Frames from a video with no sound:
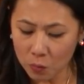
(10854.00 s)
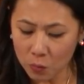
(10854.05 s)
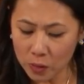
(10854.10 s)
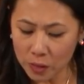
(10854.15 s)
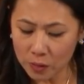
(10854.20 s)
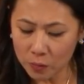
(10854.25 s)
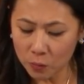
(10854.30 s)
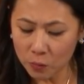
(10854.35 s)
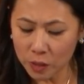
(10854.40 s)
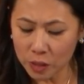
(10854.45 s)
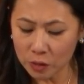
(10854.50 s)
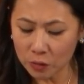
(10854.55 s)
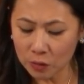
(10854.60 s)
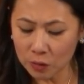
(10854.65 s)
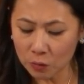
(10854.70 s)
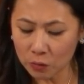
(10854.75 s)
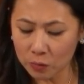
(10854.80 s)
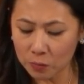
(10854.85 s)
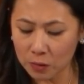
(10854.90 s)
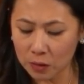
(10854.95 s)
What do you
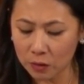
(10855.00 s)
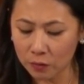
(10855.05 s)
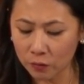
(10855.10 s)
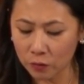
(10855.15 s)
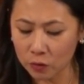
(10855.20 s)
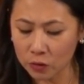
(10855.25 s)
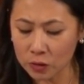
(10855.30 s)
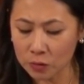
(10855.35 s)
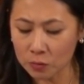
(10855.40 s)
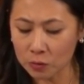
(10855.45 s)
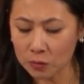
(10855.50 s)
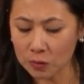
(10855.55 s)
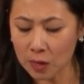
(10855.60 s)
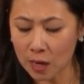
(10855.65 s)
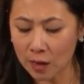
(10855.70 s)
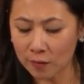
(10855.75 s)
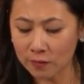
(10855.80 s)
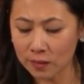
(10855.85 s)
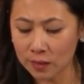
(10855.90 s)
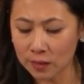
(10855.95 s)
think would be the first and most
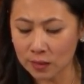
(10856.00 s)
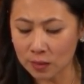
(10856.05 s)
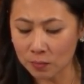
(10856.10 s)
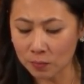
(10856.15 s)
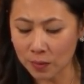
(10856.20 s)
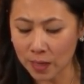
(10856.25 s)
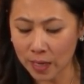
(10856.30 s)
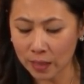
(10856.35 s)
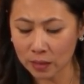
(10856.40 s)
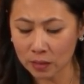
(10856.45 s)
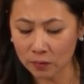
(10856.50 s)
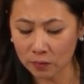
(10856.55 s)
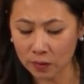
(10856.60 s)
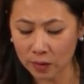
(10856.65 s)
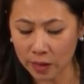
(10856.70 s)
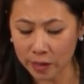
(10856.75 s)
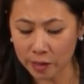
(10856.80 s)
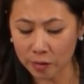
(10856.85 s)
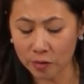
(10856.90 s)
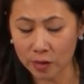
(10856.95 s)
obvious impact if
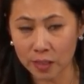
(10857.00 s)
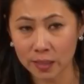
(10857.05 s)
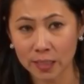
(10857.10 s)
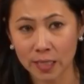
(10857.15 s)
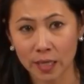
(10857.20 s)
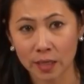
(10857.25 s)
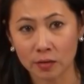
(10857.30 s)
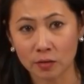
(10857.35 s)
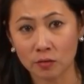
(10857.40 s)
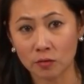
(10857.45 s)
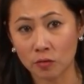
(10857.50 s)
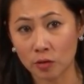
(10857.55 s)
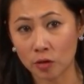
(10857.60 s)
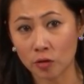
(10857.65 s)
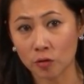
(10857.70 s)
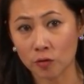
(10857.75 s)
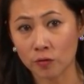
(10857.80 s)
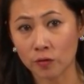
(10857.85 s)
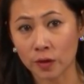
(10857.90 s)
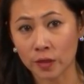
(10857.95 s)
the IRS had
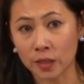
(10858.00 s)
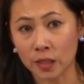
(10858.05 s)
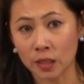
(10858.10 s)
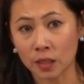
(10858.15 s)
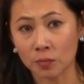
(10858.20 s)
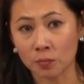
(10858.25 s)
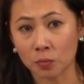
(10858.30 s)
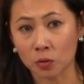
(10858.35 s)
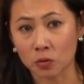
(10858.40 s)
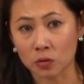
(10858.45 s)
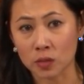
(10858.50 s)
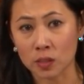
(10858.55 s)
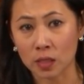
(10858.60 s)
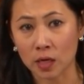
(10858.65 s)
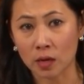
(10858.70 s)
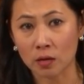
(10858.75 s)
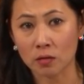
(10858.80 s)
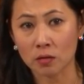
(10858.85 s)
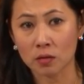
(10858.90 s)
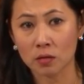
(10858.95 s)
greater funding and
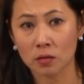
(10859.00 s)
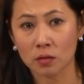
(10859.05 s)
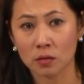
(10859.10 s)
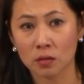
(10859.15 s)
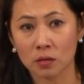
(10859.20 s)
personnel?